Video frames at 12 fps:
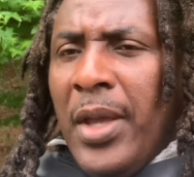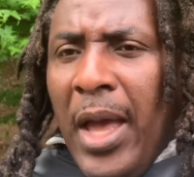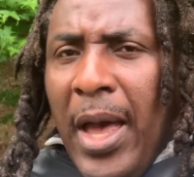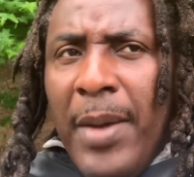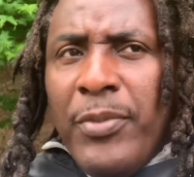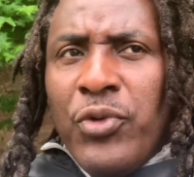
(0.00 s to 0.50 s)

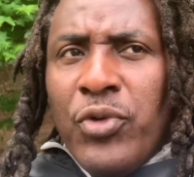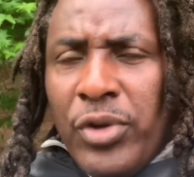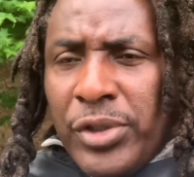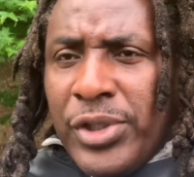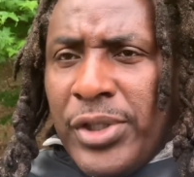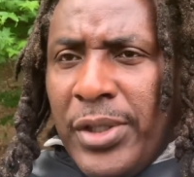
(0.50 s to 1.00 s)
I'm
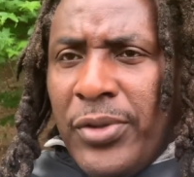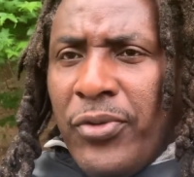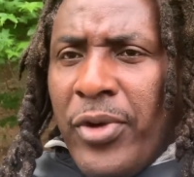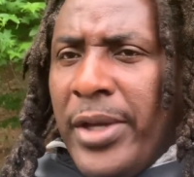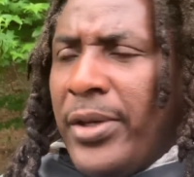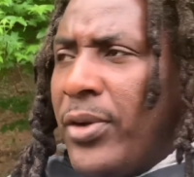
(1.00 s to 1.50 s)
rushing
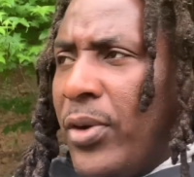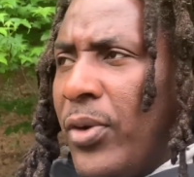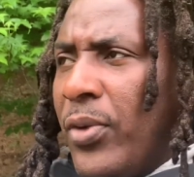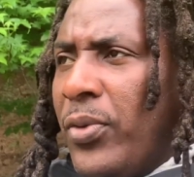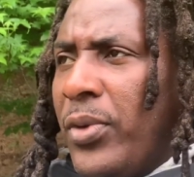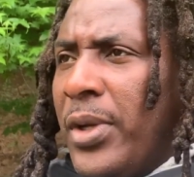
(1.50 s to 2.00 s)
right
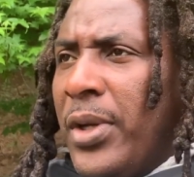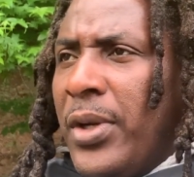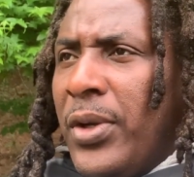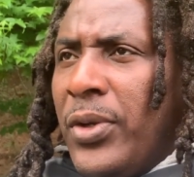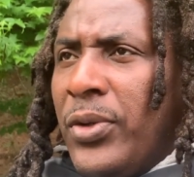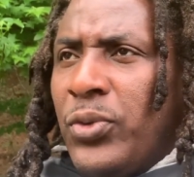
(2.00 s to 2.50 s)
now
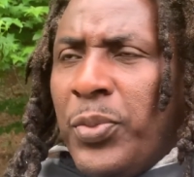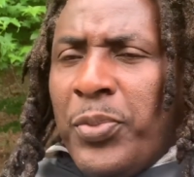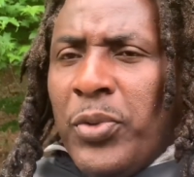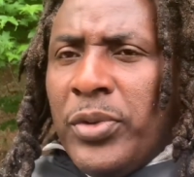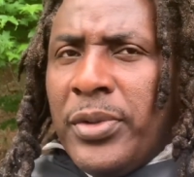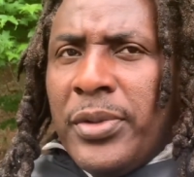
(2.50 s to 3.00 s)
to
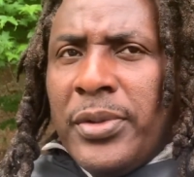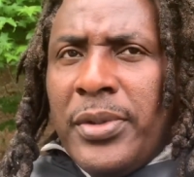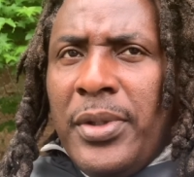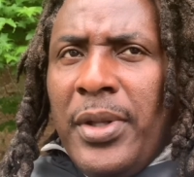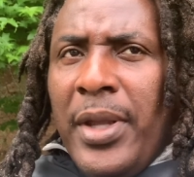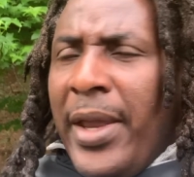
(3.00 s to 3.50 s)
put
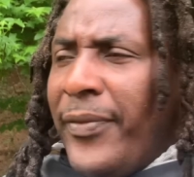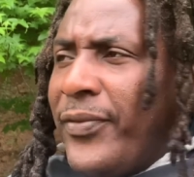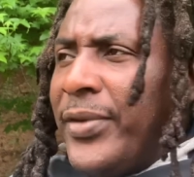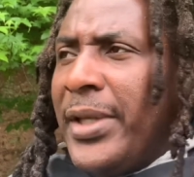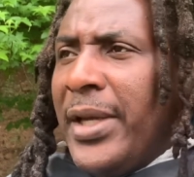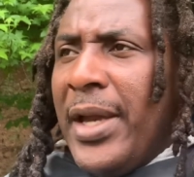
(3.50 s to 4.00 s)

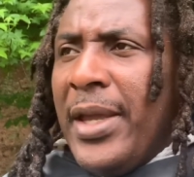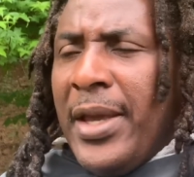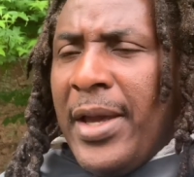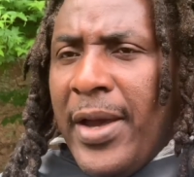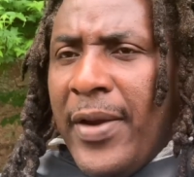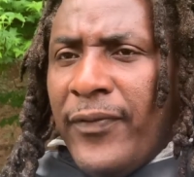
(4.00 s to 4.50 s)
everything I
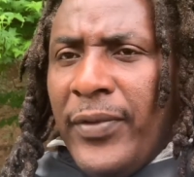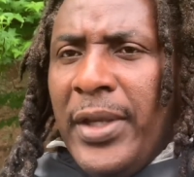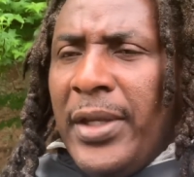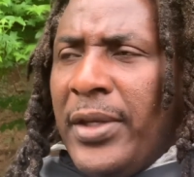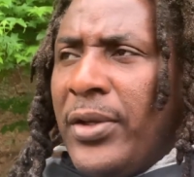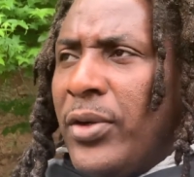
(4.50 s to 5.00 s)
have
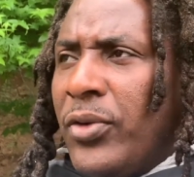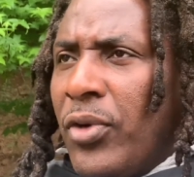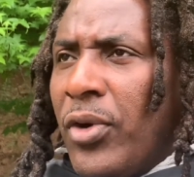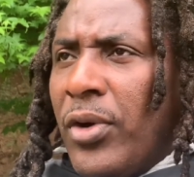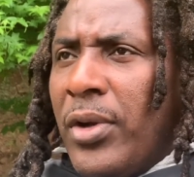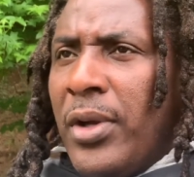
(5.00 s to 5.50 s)
in the
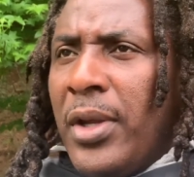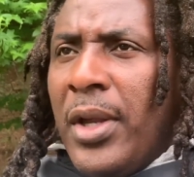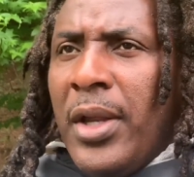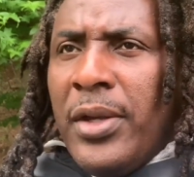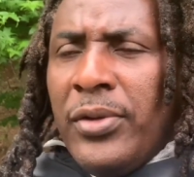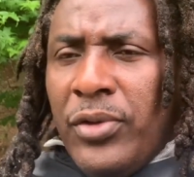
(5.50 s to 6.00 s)
ground
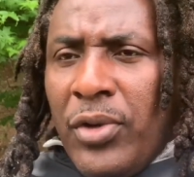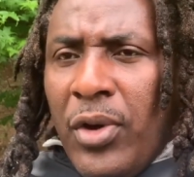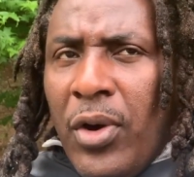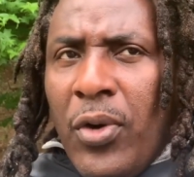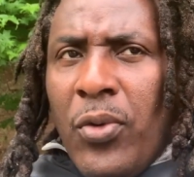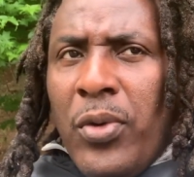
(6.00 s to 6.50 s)

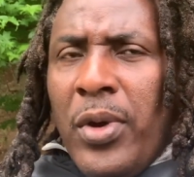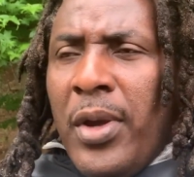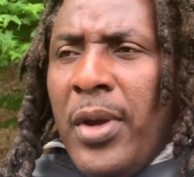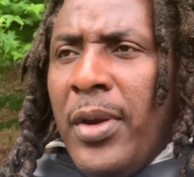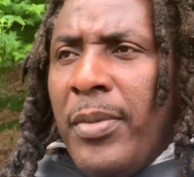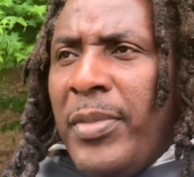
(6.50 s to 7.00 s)
now
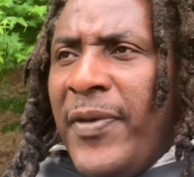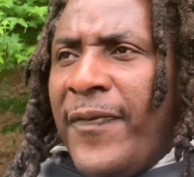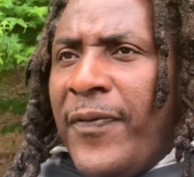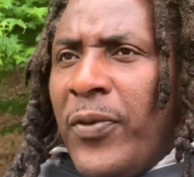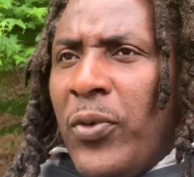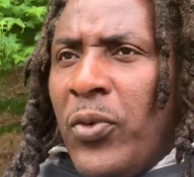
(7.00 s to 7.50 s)

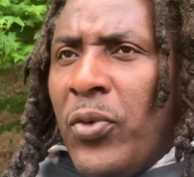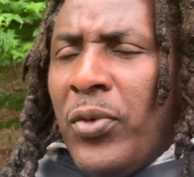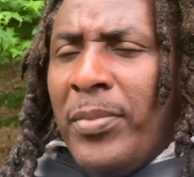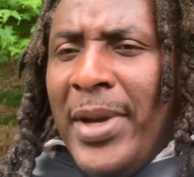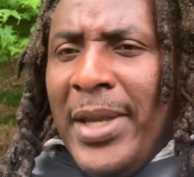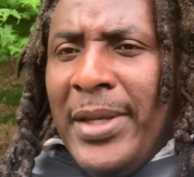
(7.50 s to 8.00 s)
before
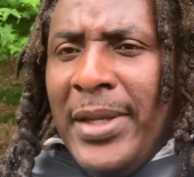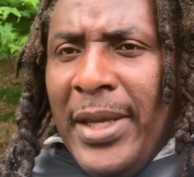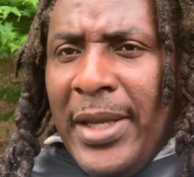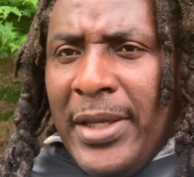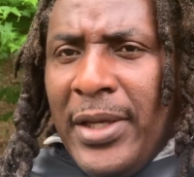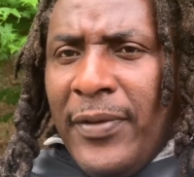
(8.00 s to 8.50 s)
by the
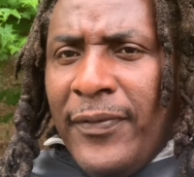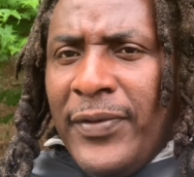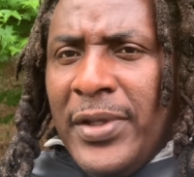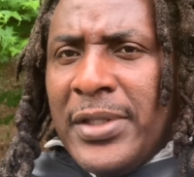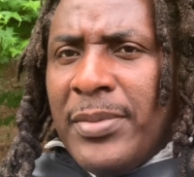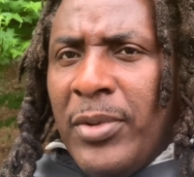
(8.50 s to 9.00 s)
ending of
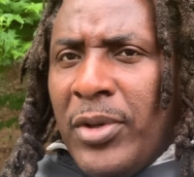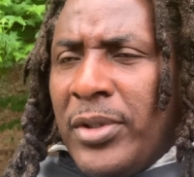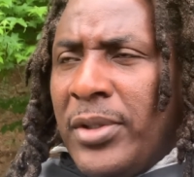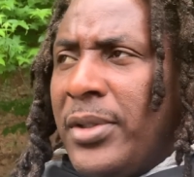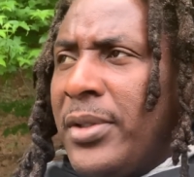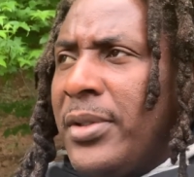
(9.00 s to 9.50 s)
this
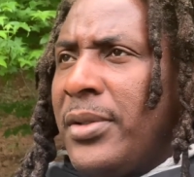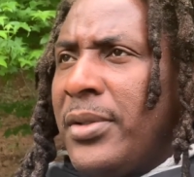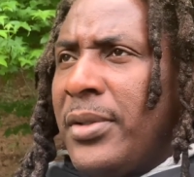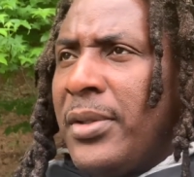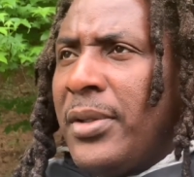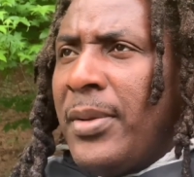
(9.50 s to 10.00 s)
month,
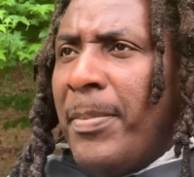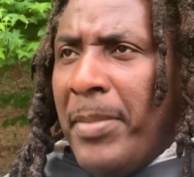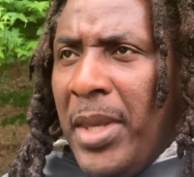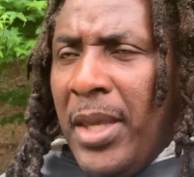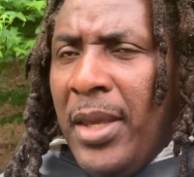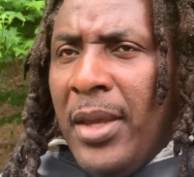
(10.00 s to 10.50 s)

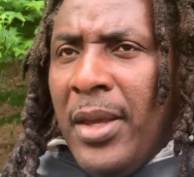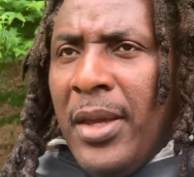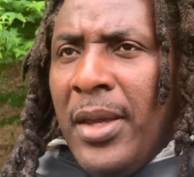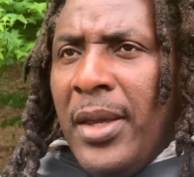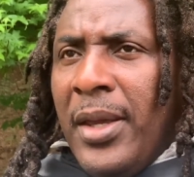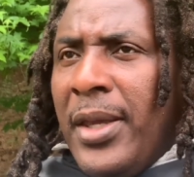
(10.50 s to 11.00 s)
May,
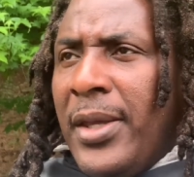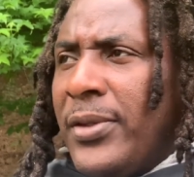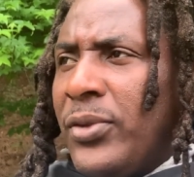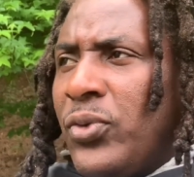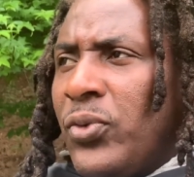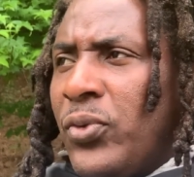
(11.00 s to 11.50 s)

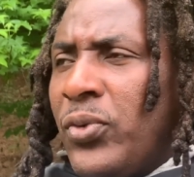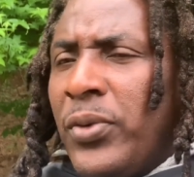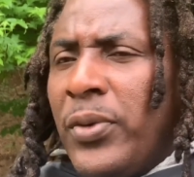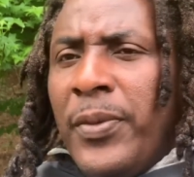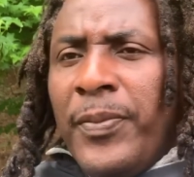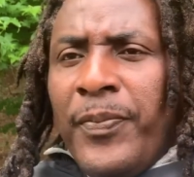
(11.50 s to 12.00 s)
into
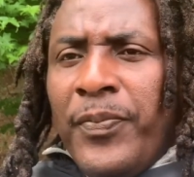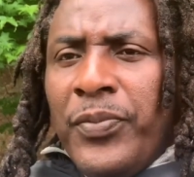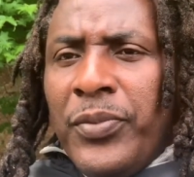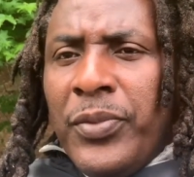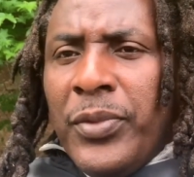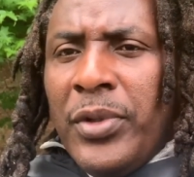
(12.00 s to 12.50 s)

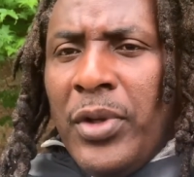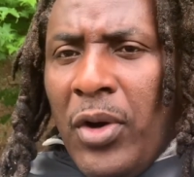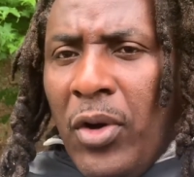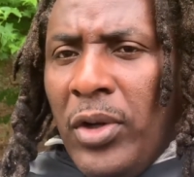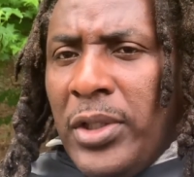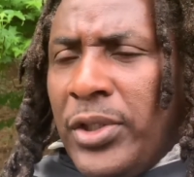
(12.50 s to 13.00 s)
the
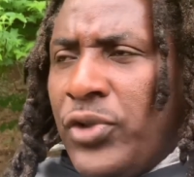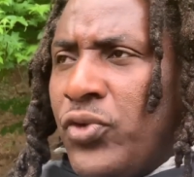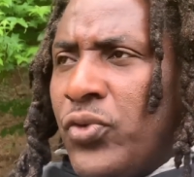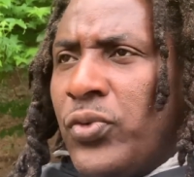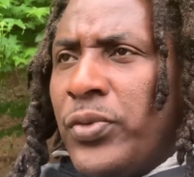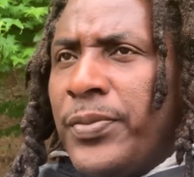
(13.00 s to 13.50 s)
early
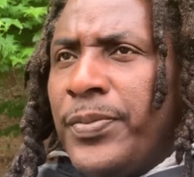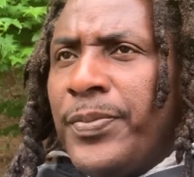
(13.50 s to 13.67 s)
June.